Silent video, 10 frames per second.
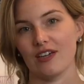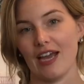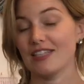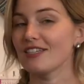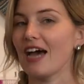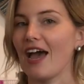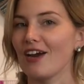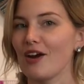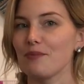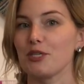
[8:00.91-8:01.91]
as a
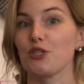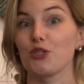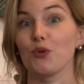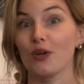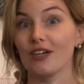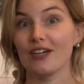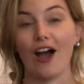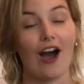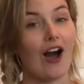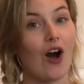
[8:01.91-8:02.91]
dyer, I'm sure
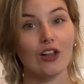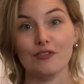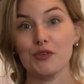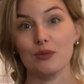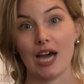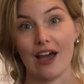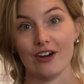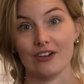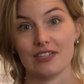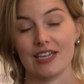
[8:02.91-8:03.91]
all of you
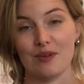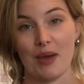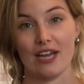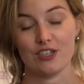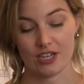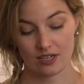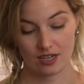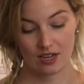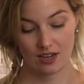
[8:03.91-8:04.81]
dyers can imagine.